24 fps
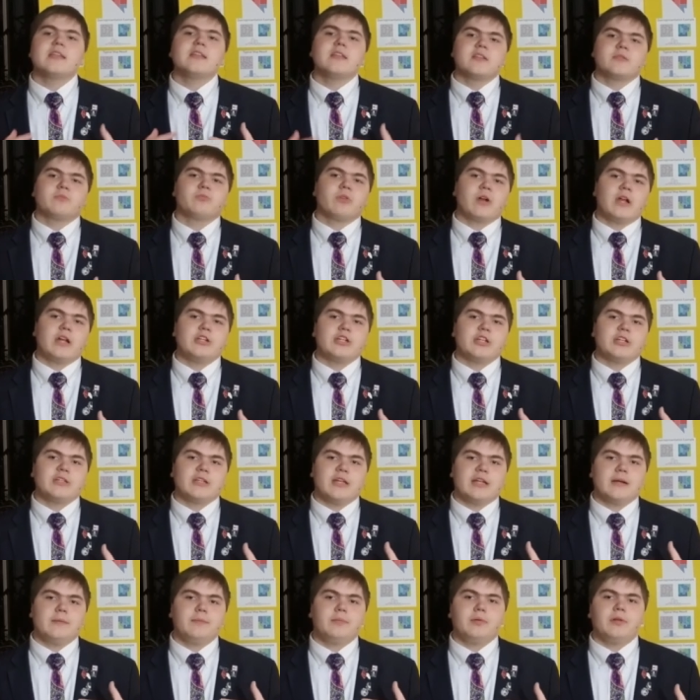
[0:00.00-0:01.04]
this project
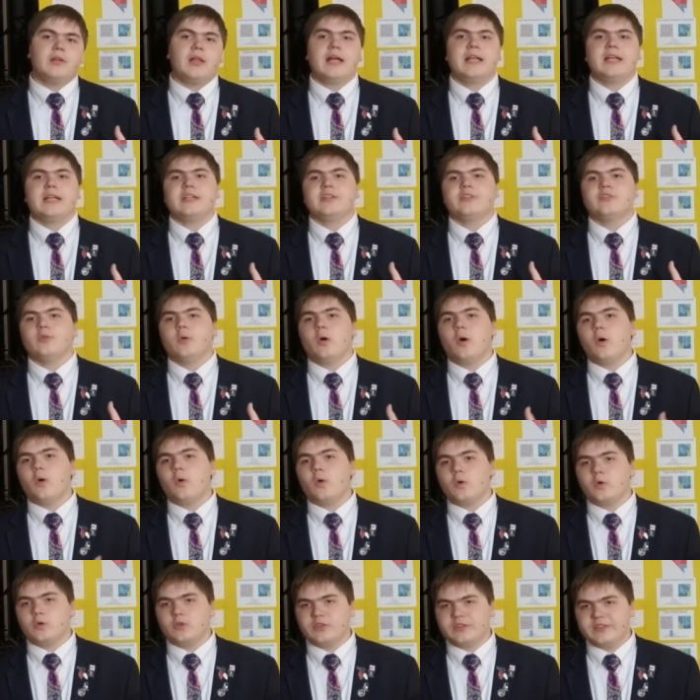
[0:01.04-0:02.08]
and applied it to a
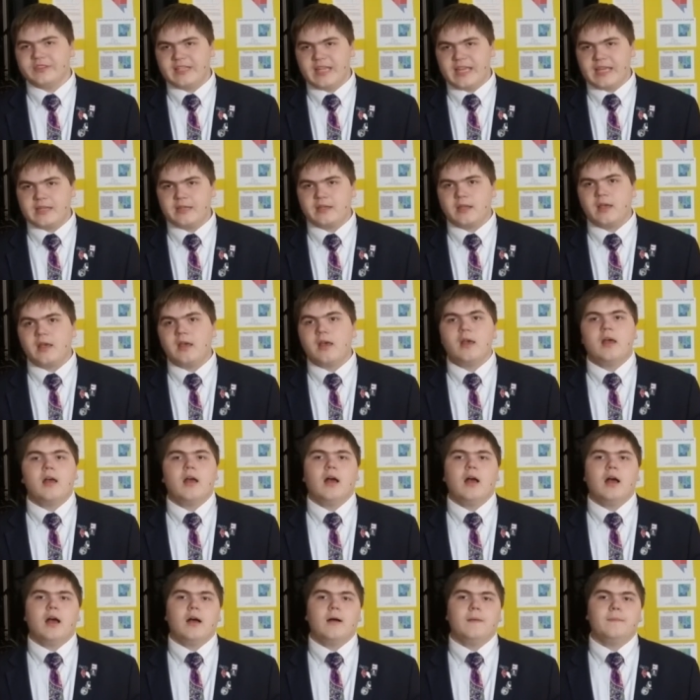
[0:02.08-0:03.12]
whole state,
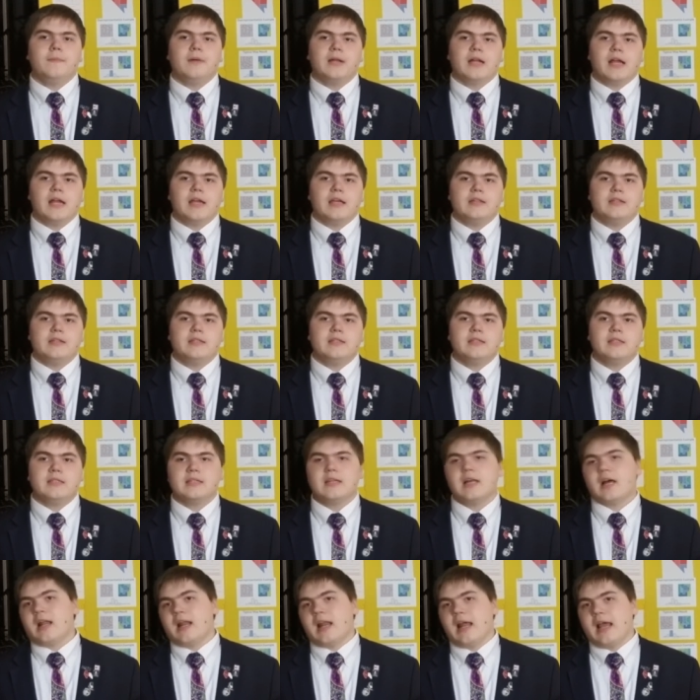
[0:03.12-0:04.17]
but I did
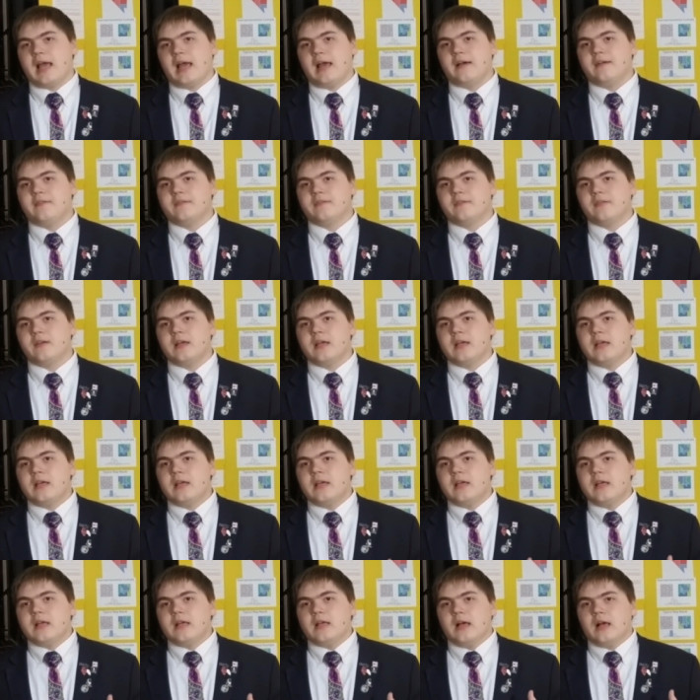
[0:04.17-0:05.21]
not have
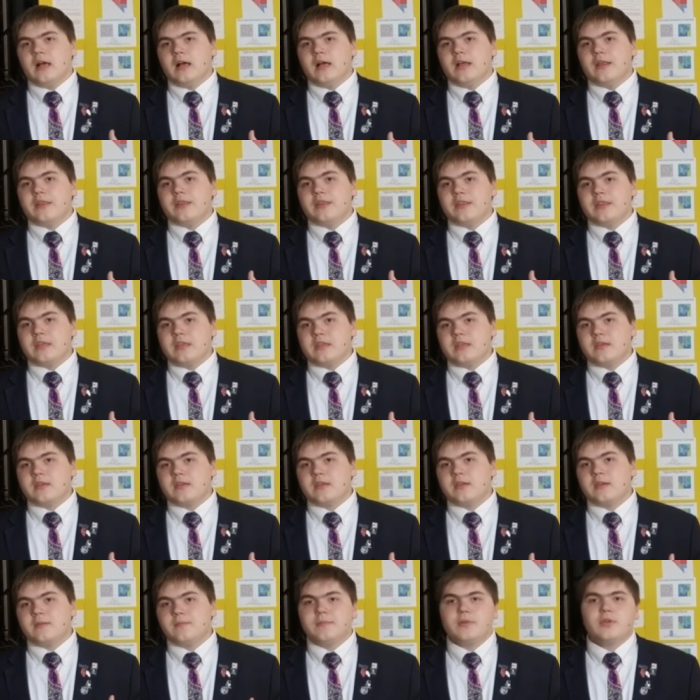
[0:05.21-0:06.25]
the
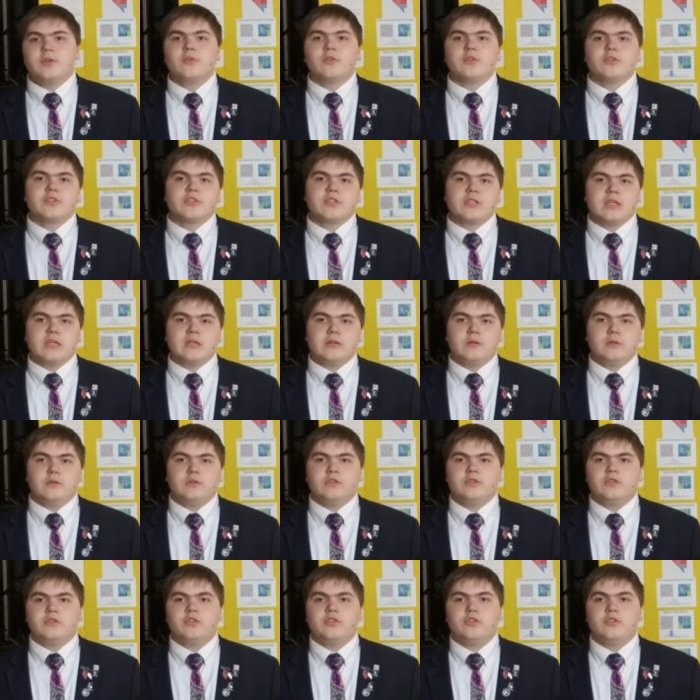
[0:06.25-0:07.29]
computer
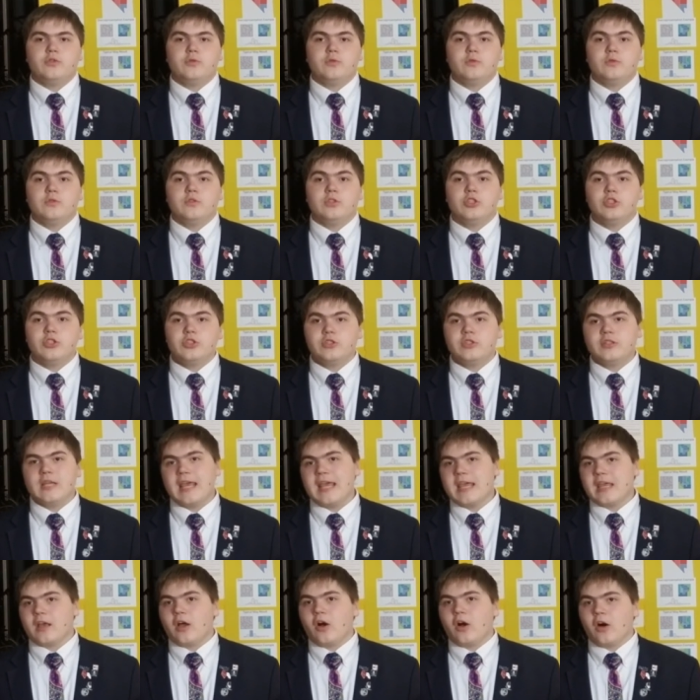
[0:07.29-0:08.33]
skills to
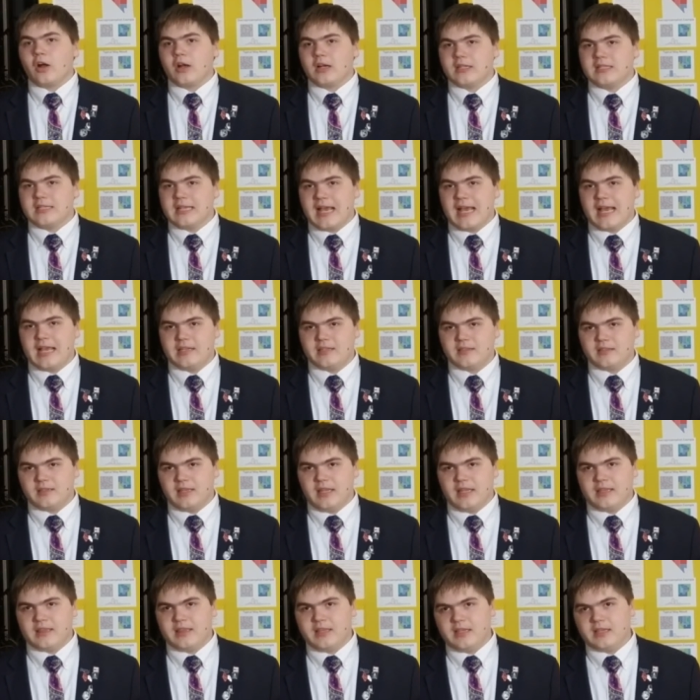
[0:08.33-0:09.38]
take on a task
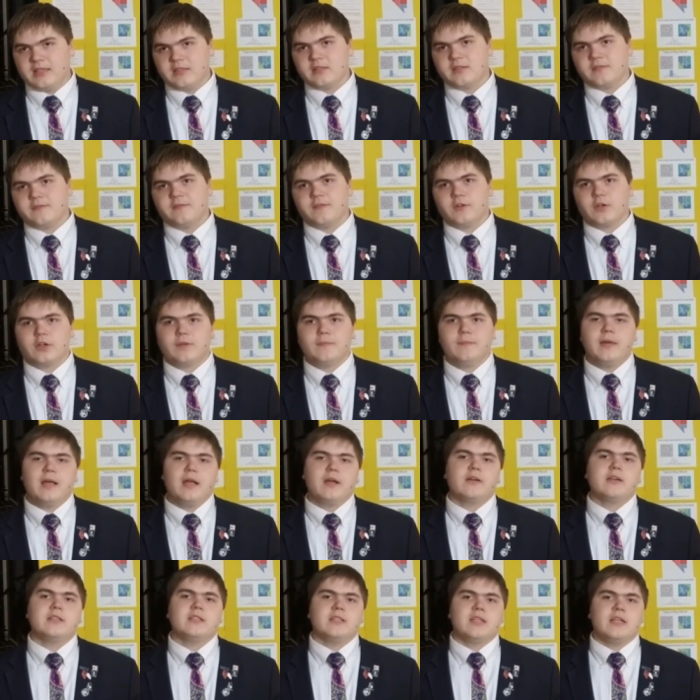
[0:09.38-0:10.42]
like this. For
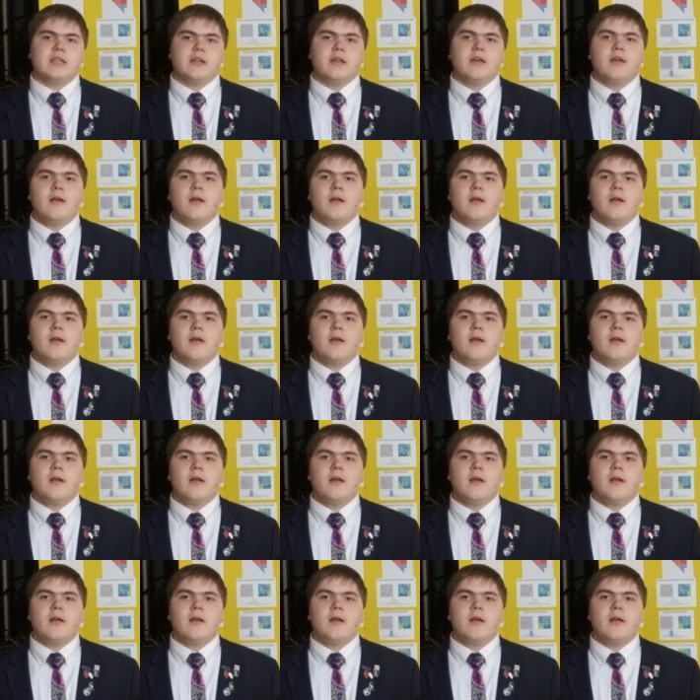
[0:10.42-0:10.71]
comparison,